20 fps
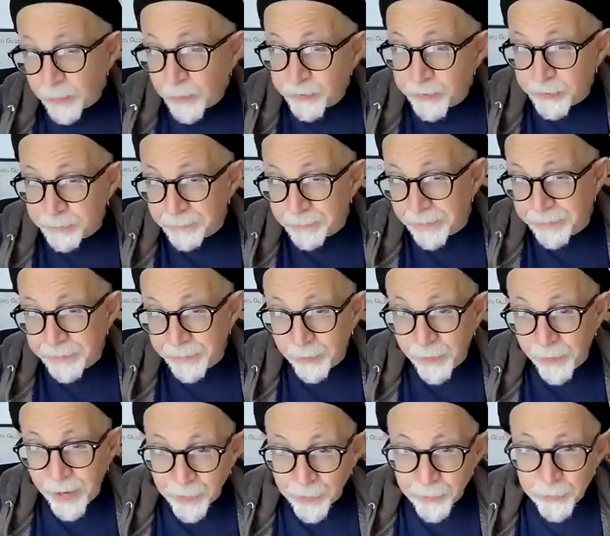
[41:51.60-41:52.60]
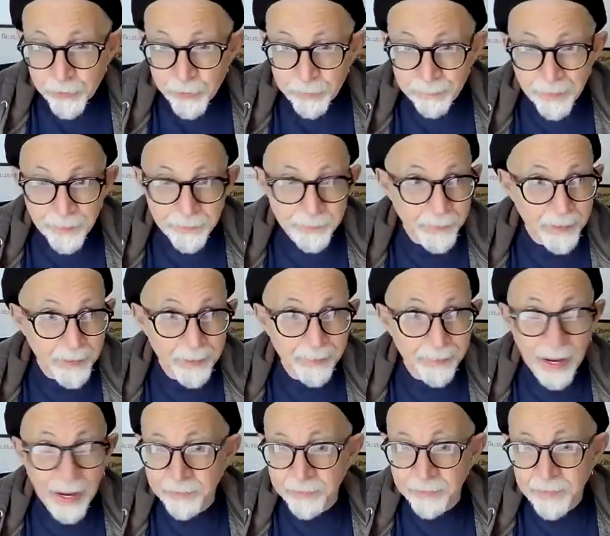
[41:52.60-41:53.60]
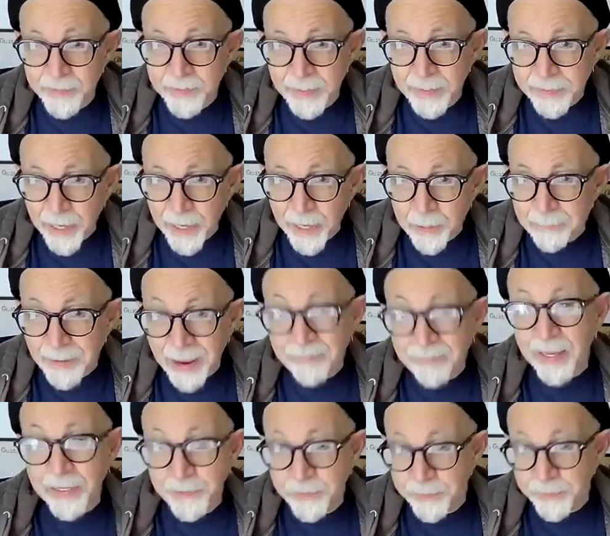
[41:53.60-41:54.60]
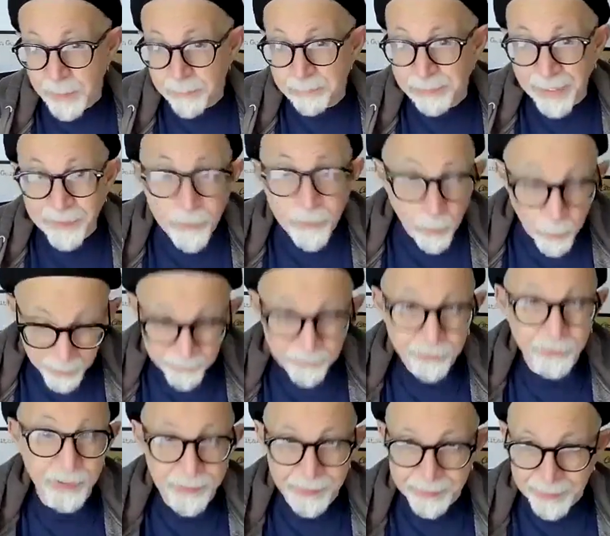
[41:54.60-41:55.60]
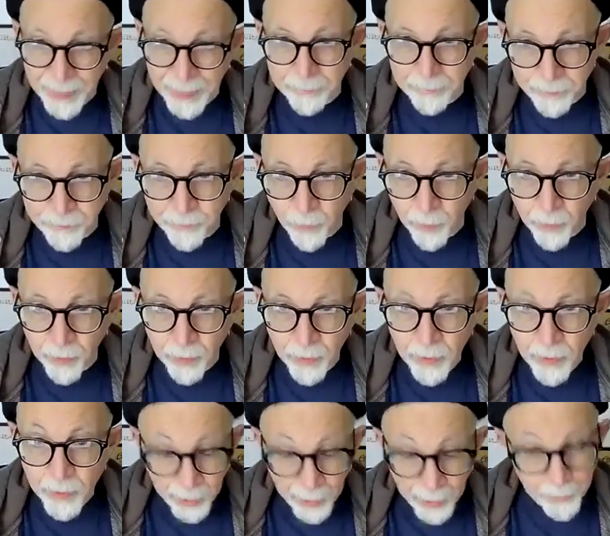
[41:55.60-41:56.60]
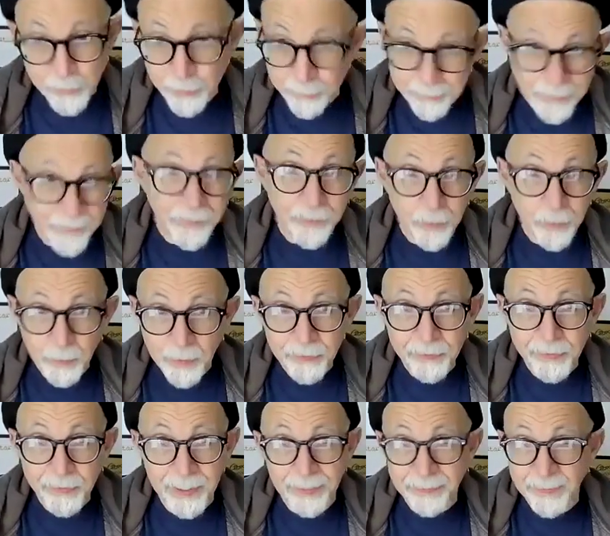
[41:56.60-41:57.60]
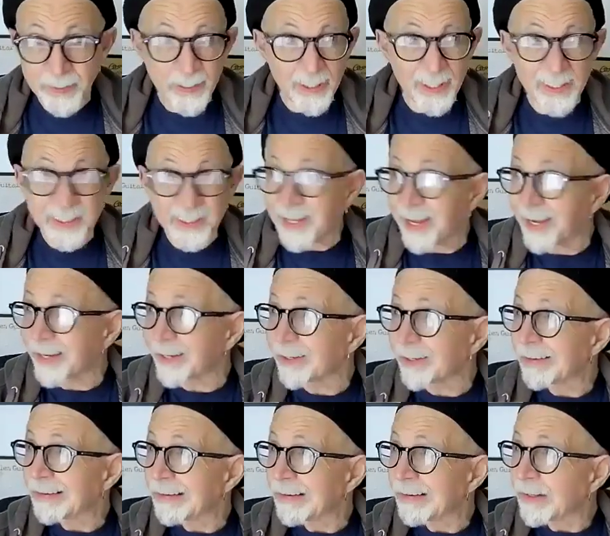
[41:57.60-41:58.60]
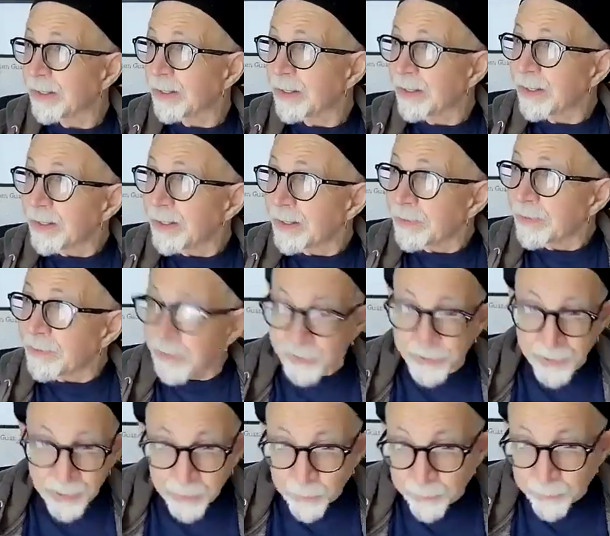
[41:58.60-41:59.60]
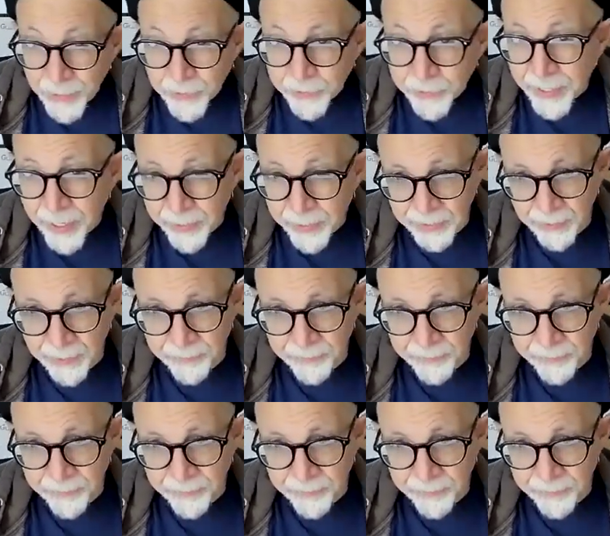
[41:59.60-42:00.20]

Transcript: Aerosmith, I interviewed the entire band. They played the Whiskey the night before. Aerosmith at the Whiskey, and this is like the second record